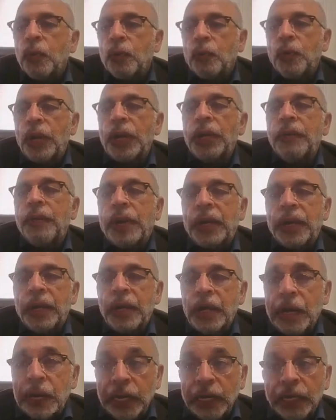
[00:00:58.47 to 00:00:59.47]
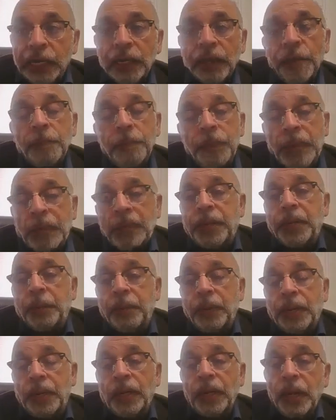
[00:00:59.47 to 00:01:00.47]
very, very
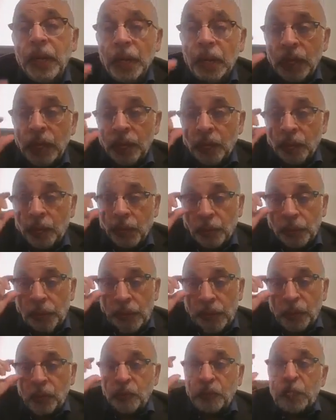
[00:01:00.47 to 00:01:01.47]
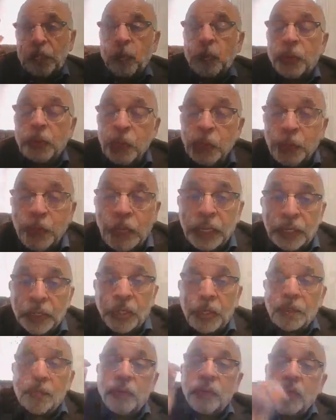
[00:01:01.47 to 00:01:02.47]
incompatible from Ayurvedic
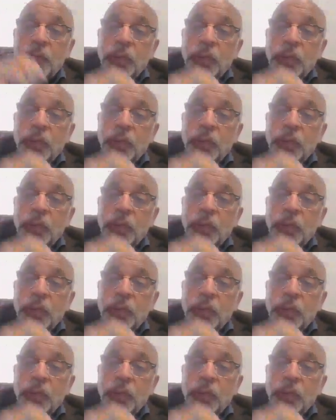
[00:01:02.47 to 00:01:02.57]
perspective.